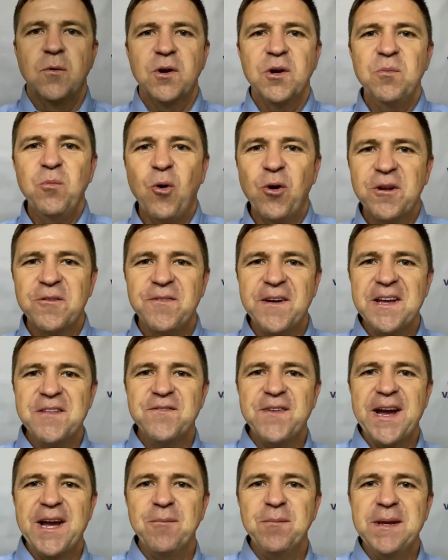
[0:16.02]
Good morning,
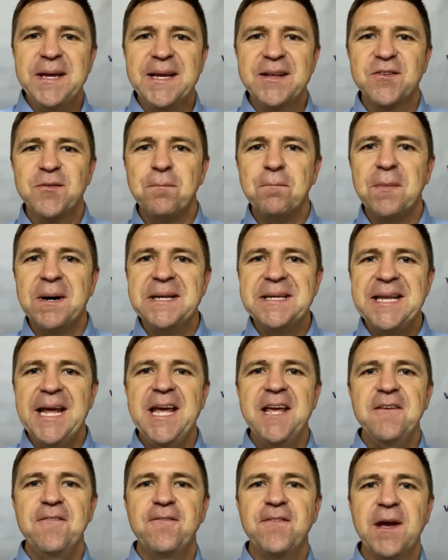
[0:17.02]
Faith family. It's
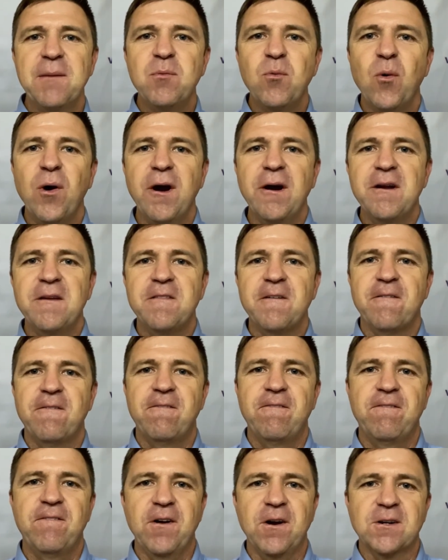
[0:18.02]
Monday, February the
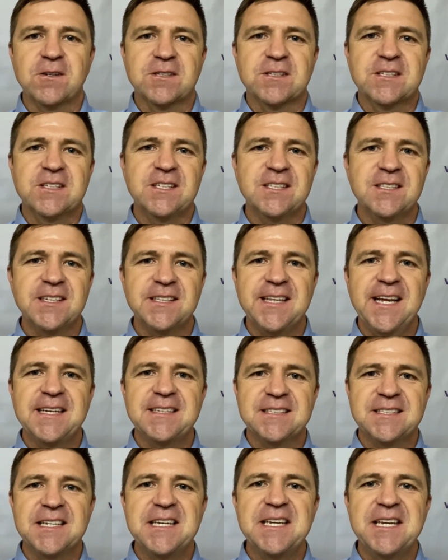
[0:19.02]
1st. Just let that
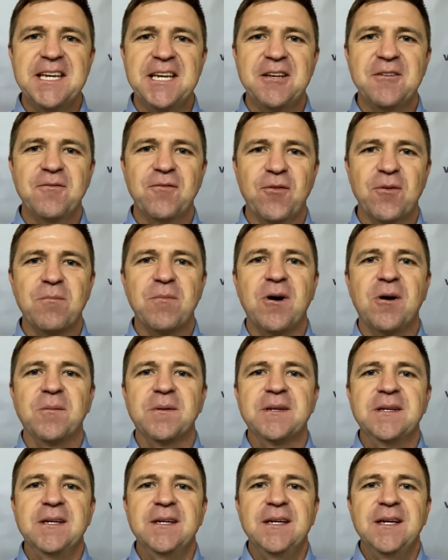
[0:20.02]
sink in for a
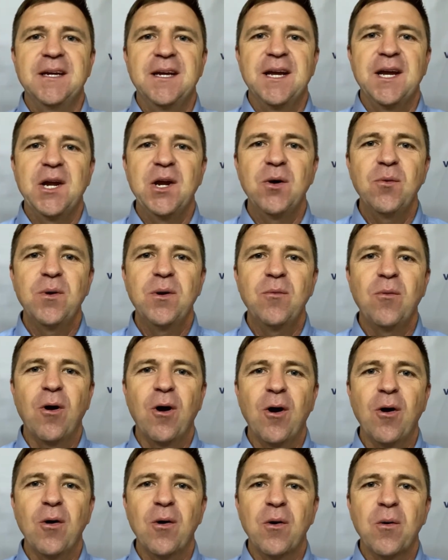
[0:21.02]
moment. Here we
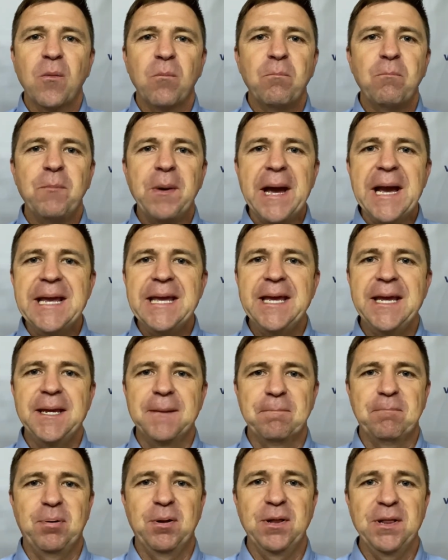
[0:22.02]
were begging
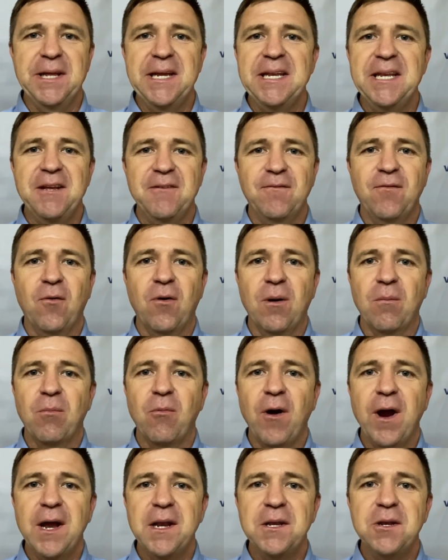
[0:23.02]
and pleading for a
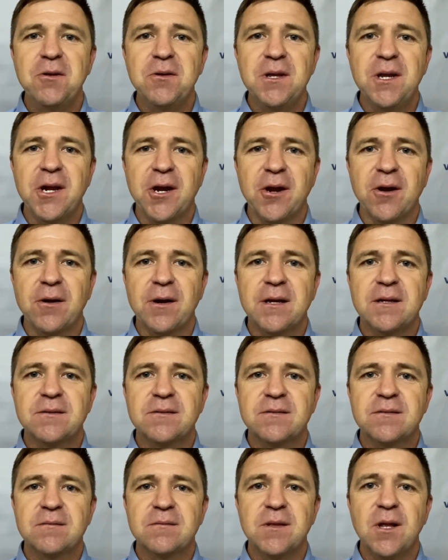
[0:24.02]
brand new year
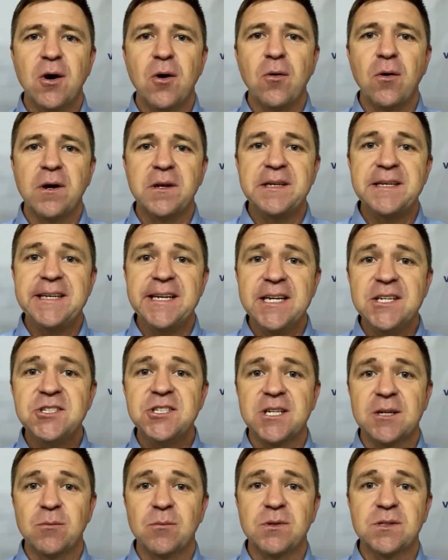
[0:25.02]
as though a
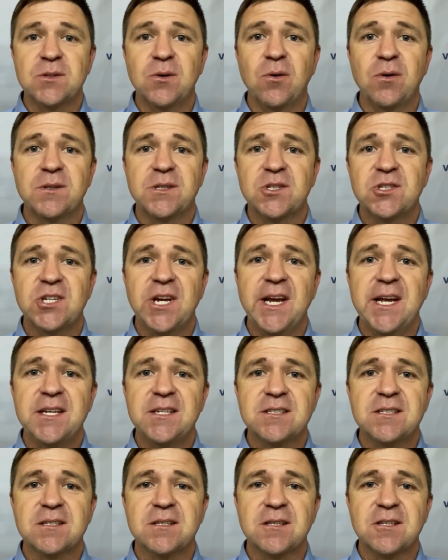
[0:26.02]
digit was going to
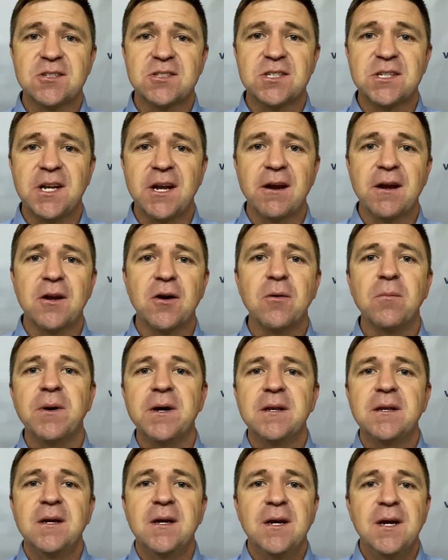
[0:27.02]
change the scenario.
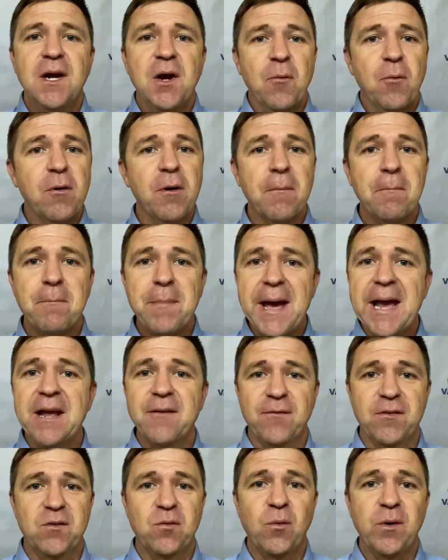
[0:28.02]
But we were
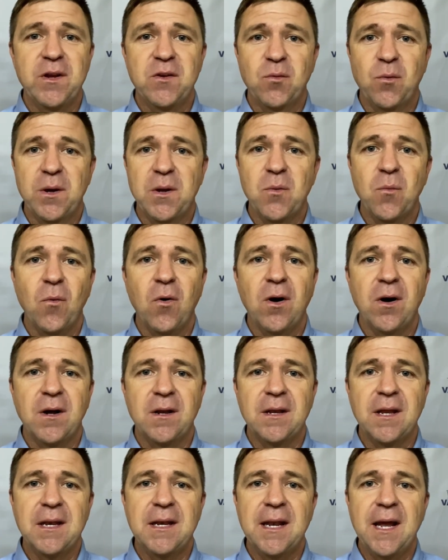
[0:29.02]
begging for
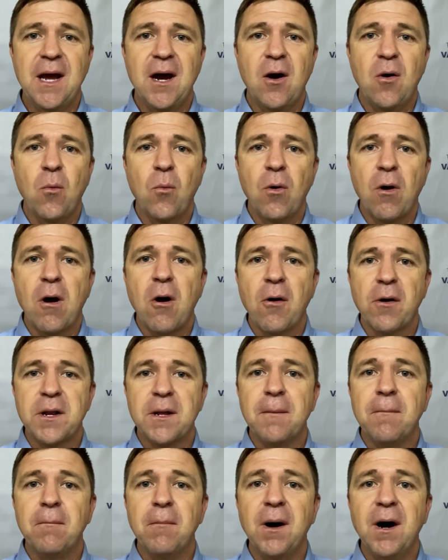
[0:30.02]
2021, and now we're already
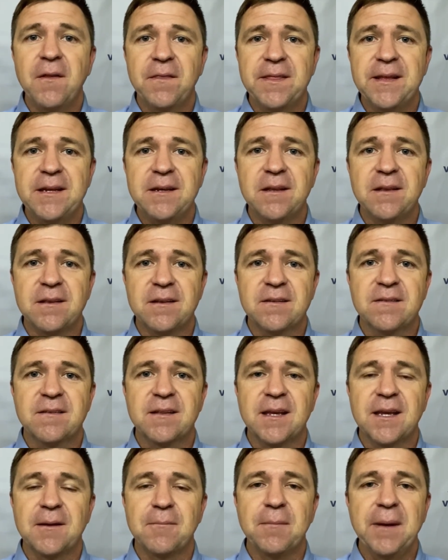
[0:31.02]
a month into this
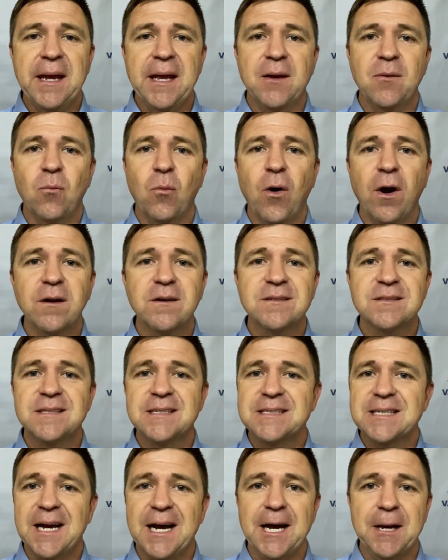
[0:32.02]
thing. Man, where does the
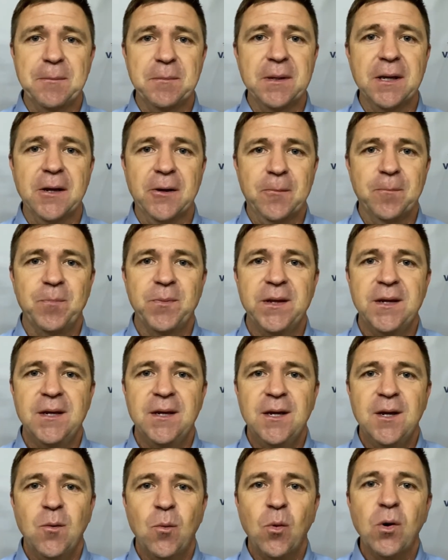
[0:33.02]
time go?
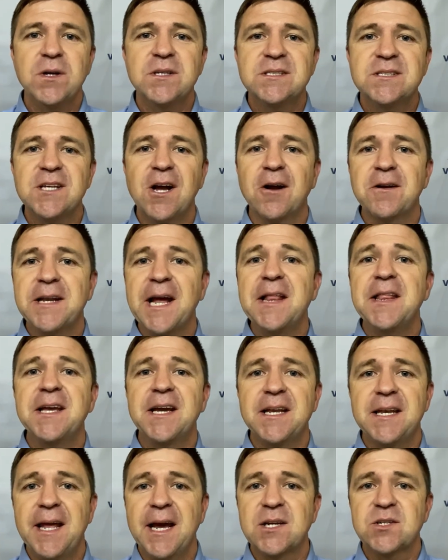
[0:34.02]
Well, this is our daily
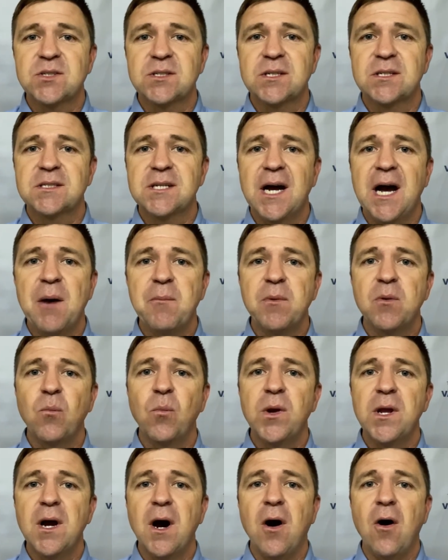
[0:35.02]
connection, a time when
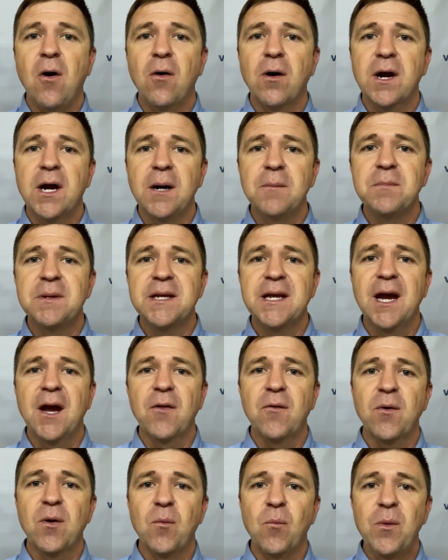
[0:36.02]
we all come
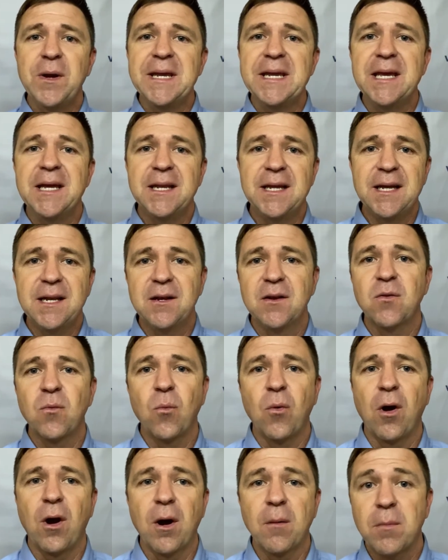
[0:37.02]
together and we get into the
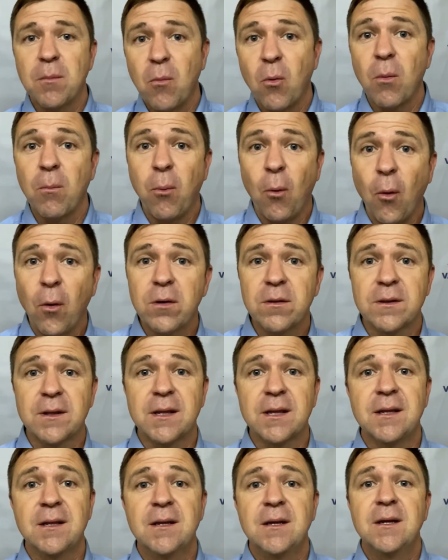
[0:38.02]
Word. More
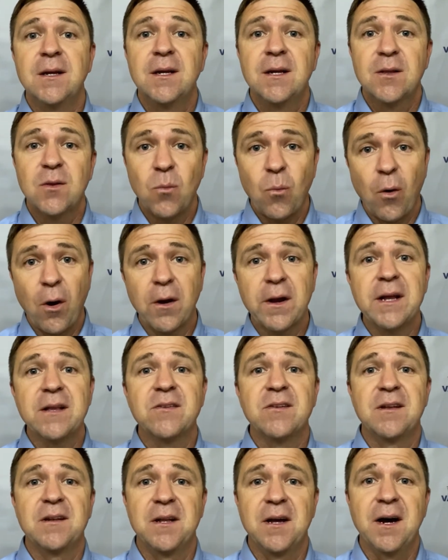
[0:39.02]
importantly, the Word gets
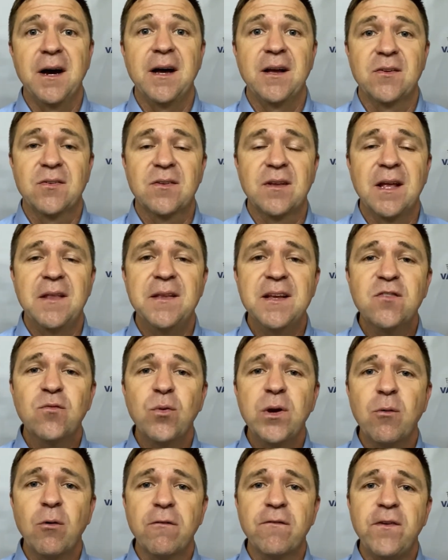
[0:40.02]
into us. And this
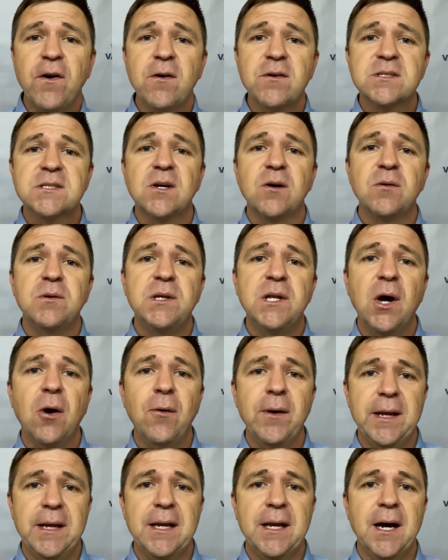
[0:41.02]
week, we're focused on
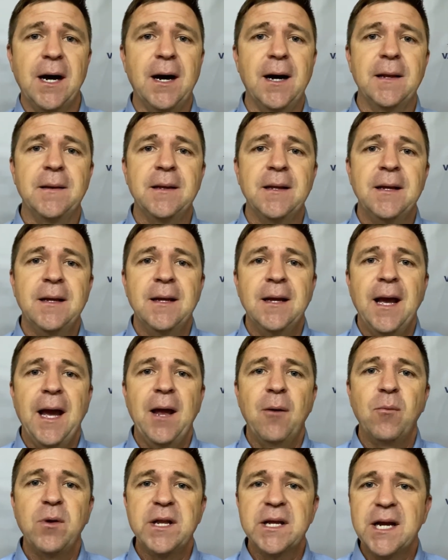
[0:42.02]
knowing God.
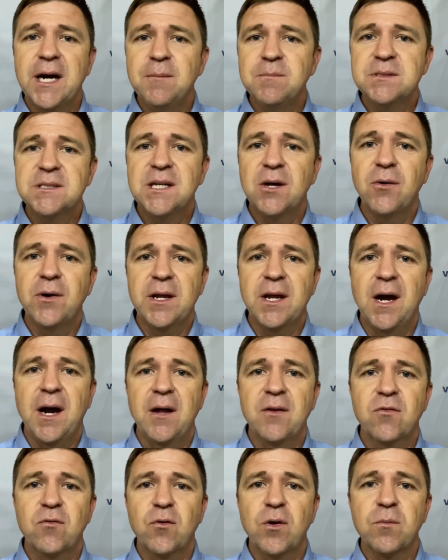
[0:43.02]
And when it comes to knowing
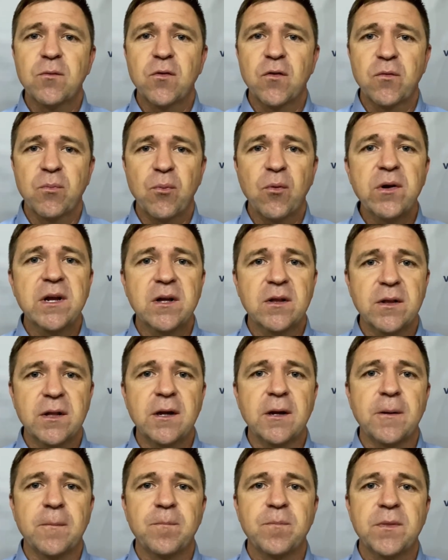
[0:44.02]
God, Scripture is pretty
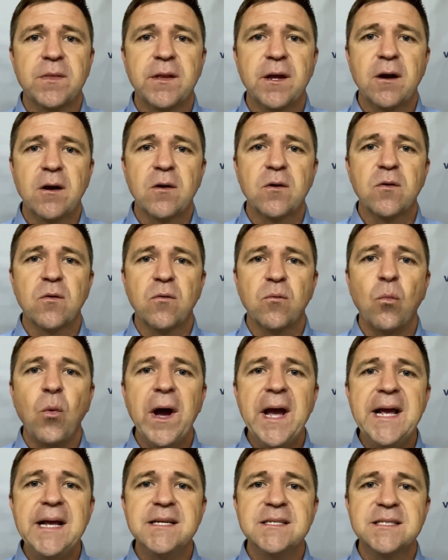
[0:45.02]
clear. There are
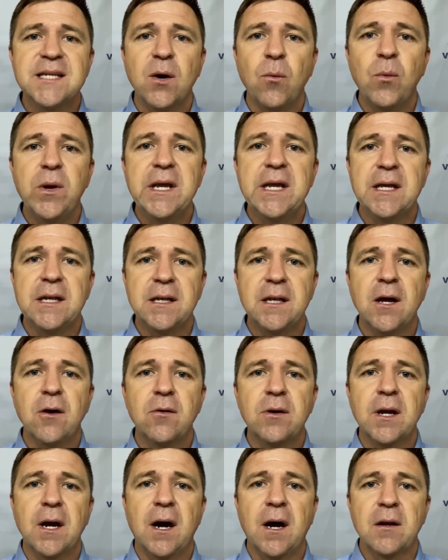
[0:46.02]
ways that we can
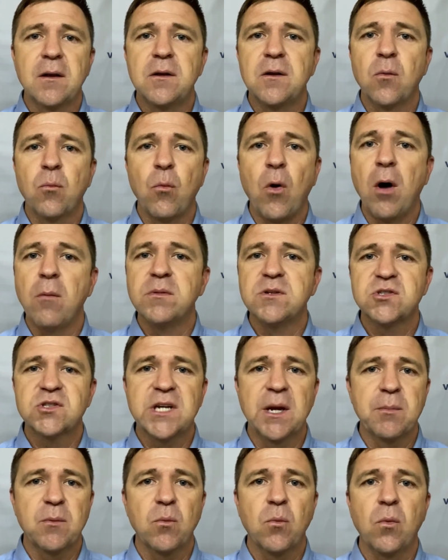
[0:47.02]
know God. You know, Romans
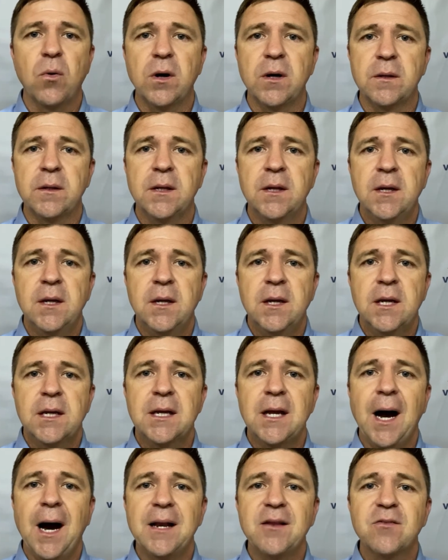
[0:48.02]
chapter 1,
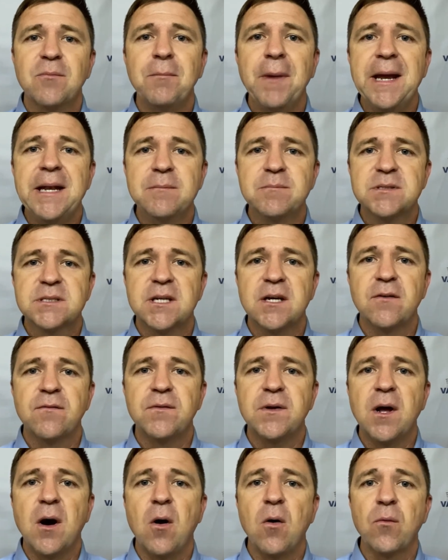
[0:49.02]
God has made himself
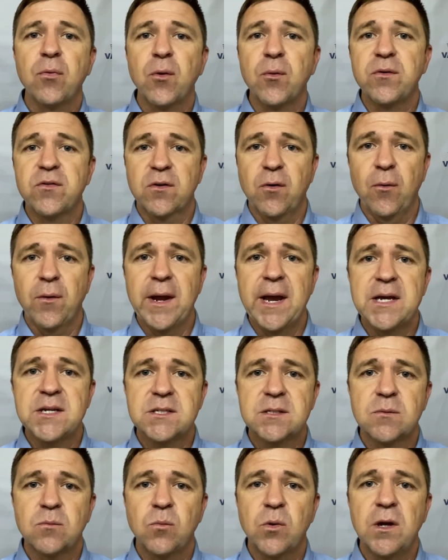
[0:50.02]
known through his
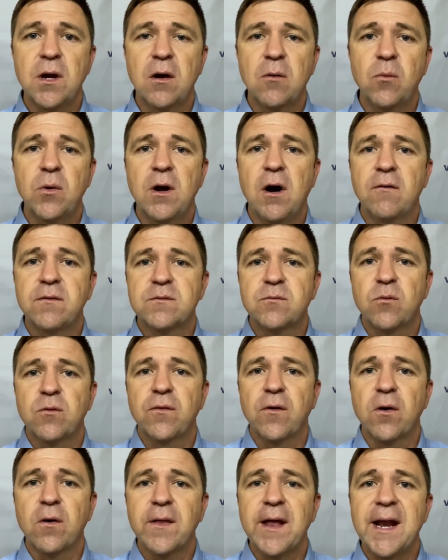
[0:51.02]
creation. We often
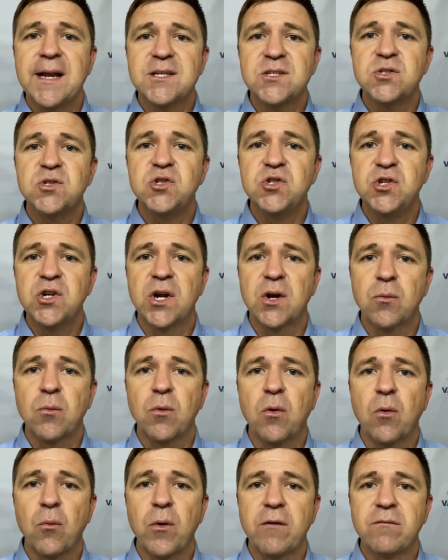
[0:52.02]
refer to that as
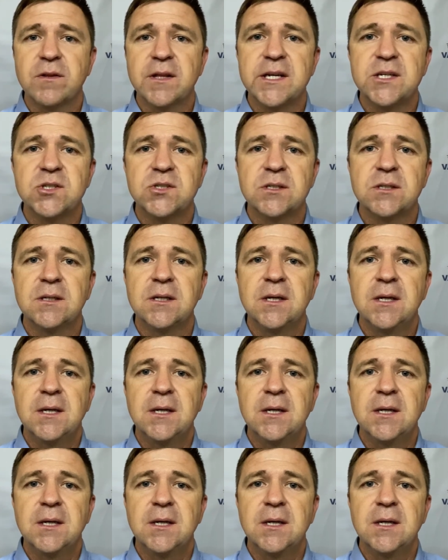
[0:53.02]
general revelation.